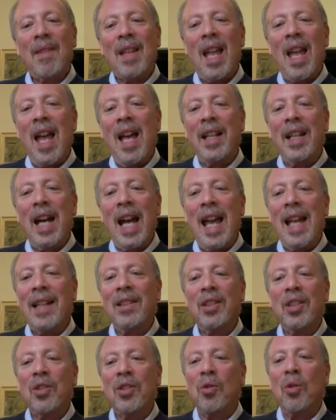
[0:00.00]
And I
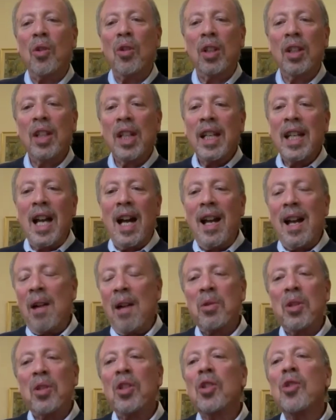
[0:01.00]

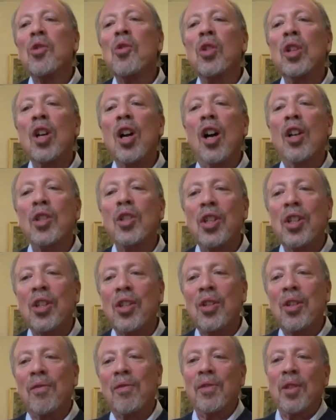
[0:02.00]
wasn't at all
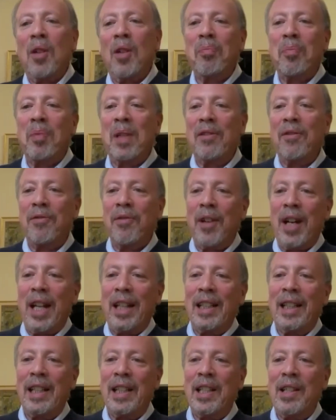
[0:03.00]
conscious of not being
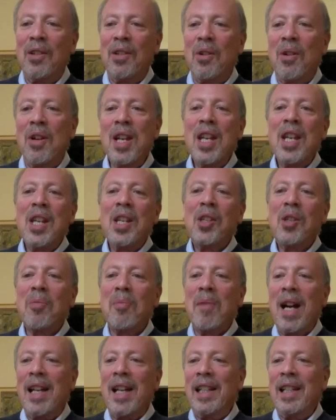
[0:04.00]
friendly or
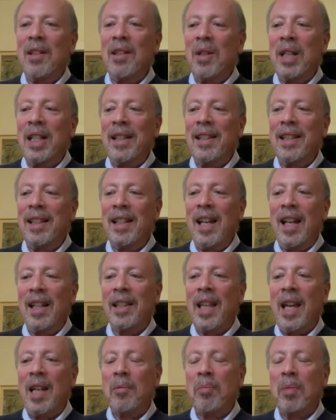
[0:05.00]
smiling or anything like
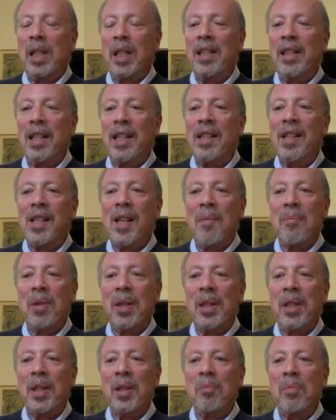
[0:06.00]
that. But it is
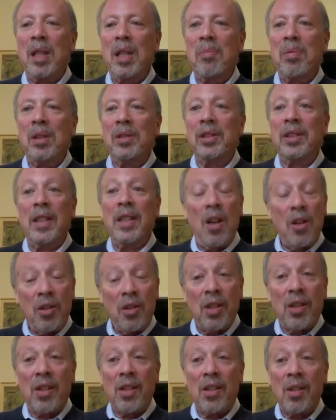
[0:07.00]
something that people
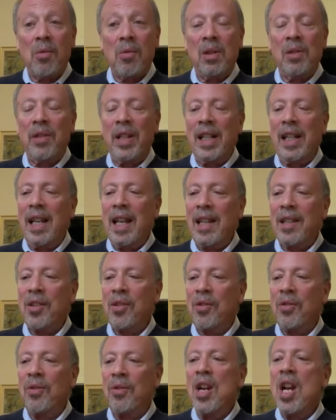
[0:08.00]
notice, and one really has
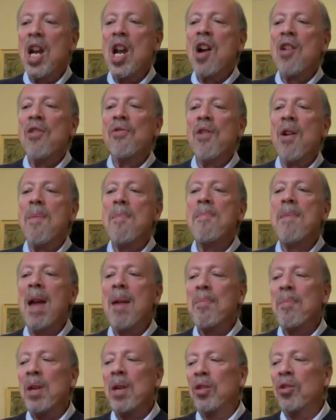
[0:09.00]
to
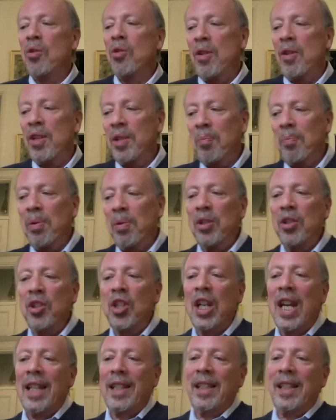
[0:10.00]
remember to always
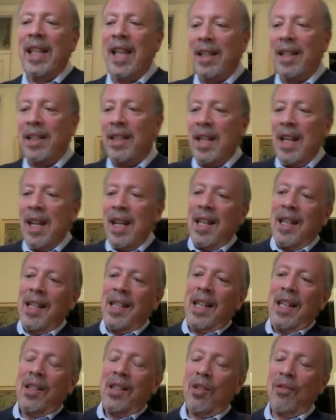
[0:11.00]
project that
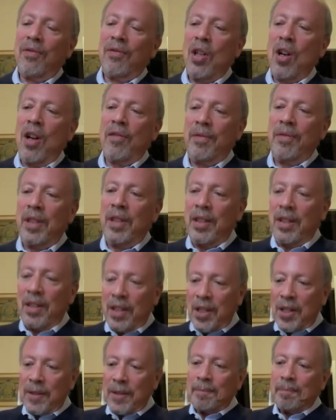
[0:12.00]
sense of
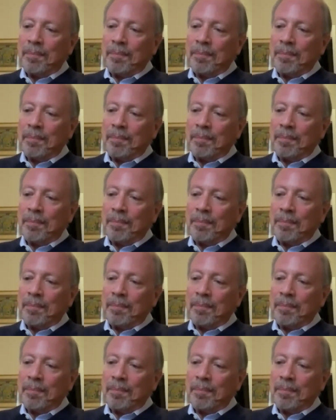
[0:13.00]
confidence.